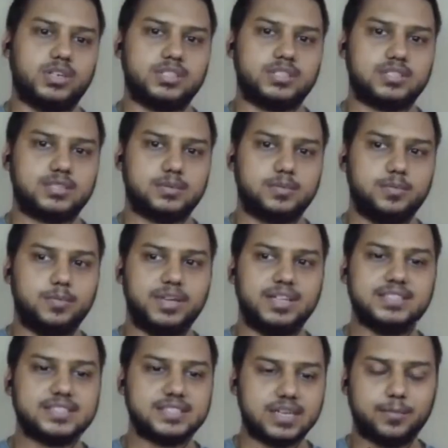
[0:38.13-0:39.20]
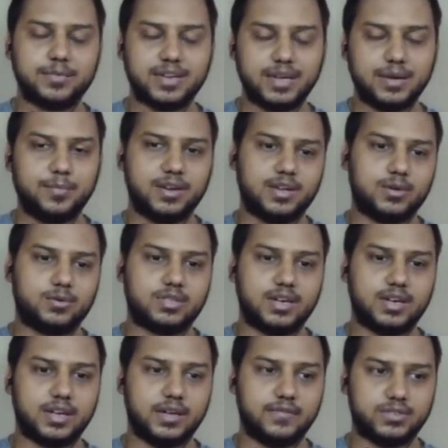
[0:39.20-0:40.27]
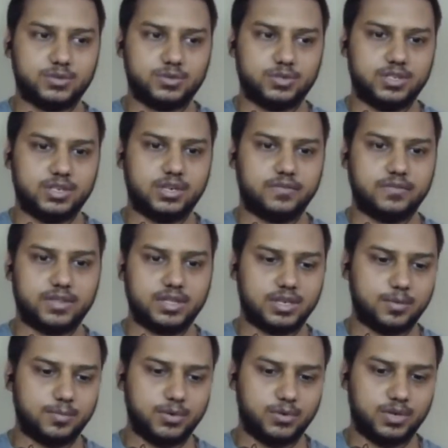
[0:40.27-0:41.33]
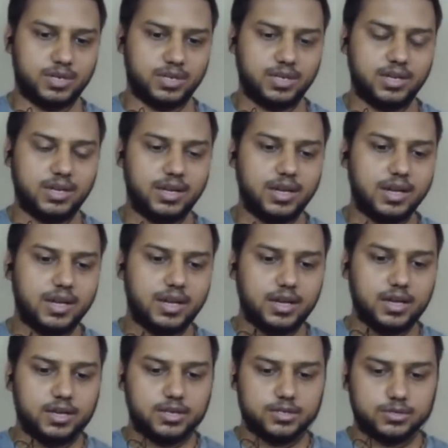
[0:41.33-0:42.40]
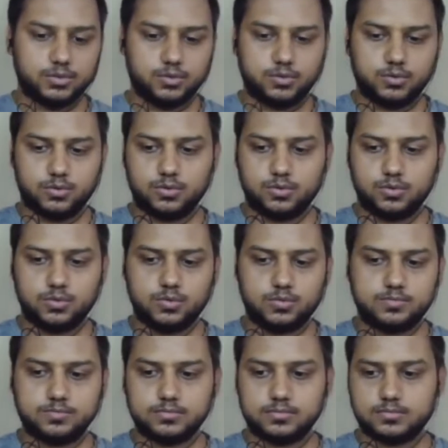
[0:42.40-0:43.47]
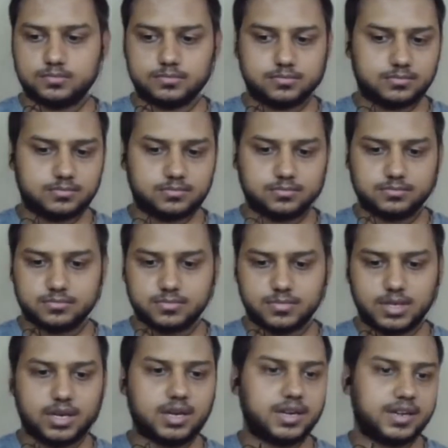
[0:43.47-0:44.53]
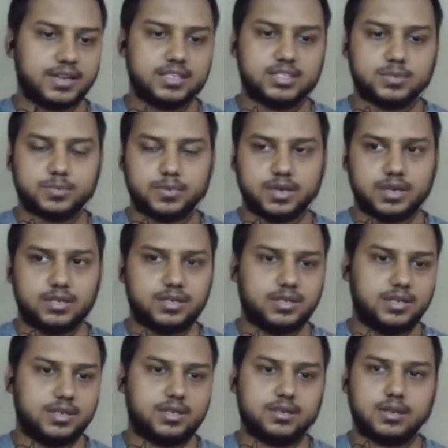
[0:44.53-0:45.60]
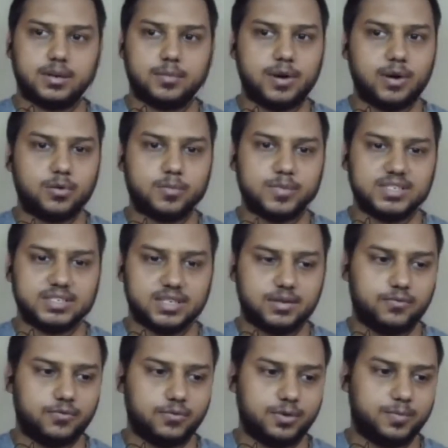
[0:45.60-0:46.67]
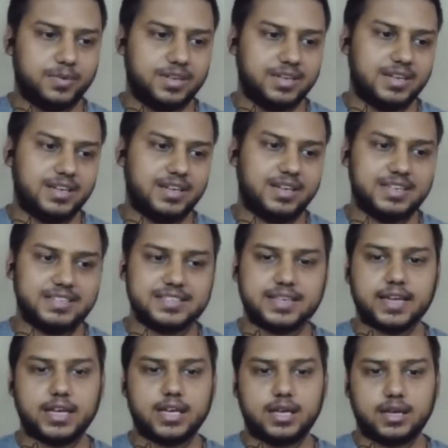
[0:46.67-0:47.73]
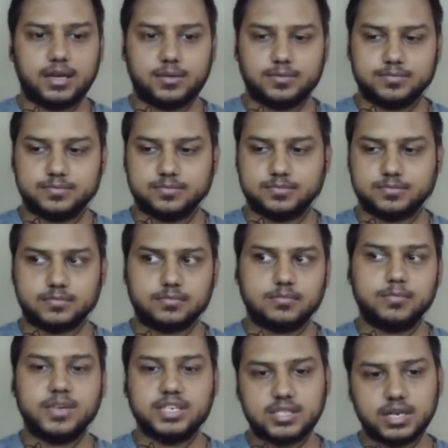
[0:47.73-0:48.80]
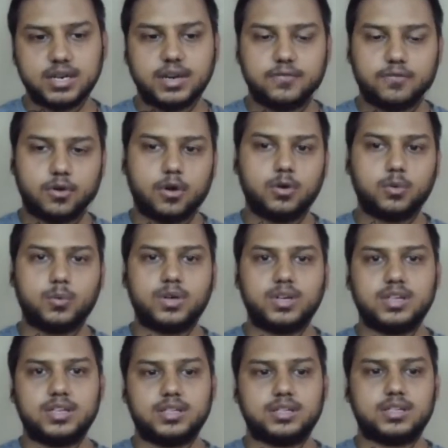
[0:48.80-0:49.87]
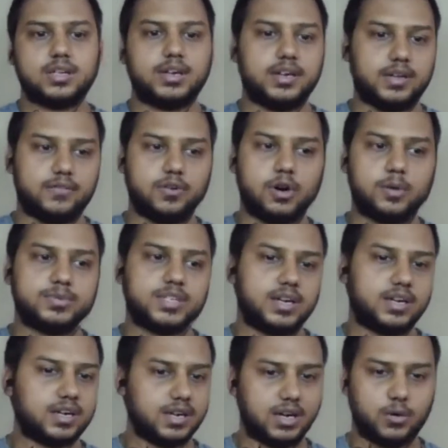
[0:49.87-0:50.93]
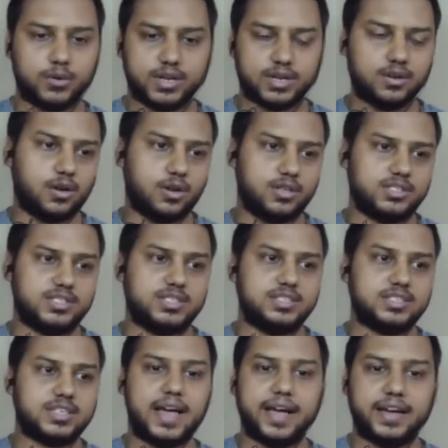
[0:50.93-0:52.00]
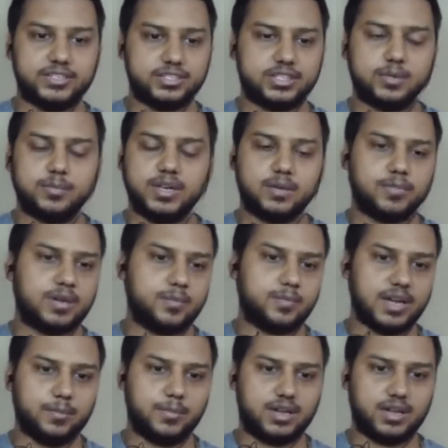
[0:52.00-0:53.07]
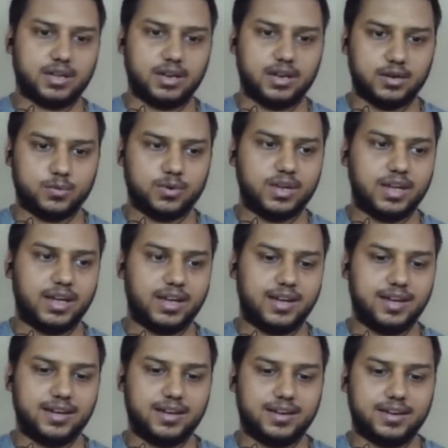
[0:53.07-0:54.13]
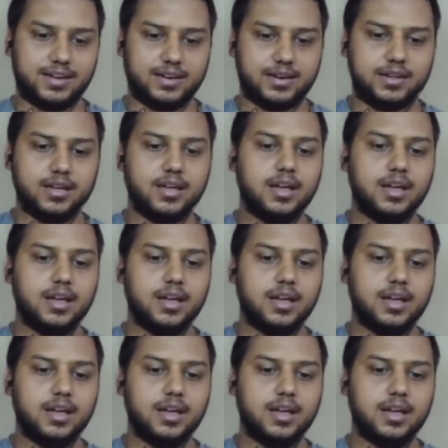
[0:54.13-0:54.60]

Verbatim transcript: it's been some time now that I've associated with the community. So a crisp about myself would be yes, I am majorly involved with DevOps and cloud technologies, Azure being my primary cloud. And